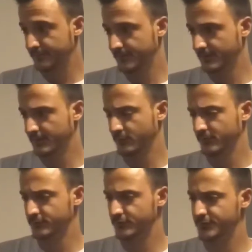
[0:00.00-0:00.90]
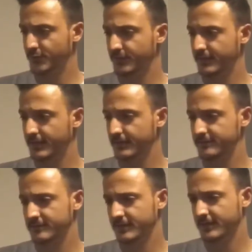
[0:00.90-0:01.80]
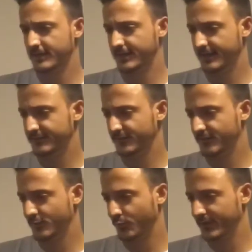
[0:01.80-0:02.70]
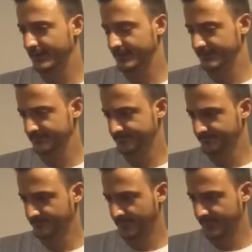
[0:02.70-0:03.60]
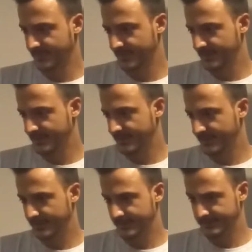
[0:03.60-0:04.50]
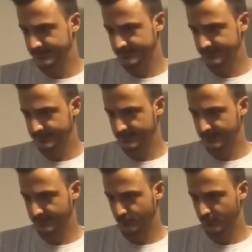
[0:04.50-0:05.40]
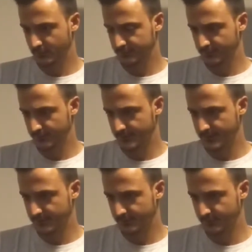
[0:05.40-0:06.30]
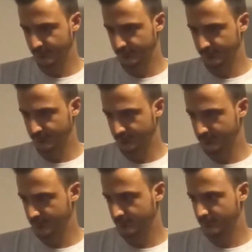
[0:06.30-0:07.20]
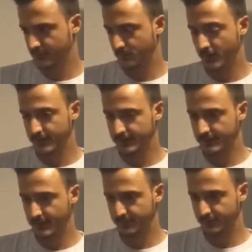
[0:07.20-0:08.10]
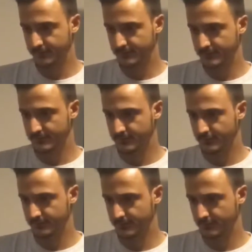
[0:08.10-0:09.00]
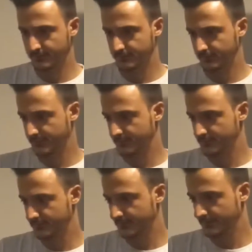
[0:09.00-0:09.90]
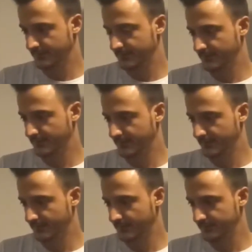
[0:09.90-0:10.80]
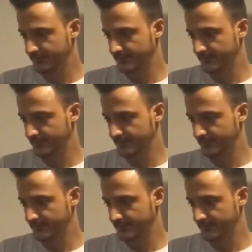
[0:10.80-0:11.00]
frame that I want to show you guys. It's on a weekly, and we're also looking at the total market cap of the cryptos. Let me just take this indicator off.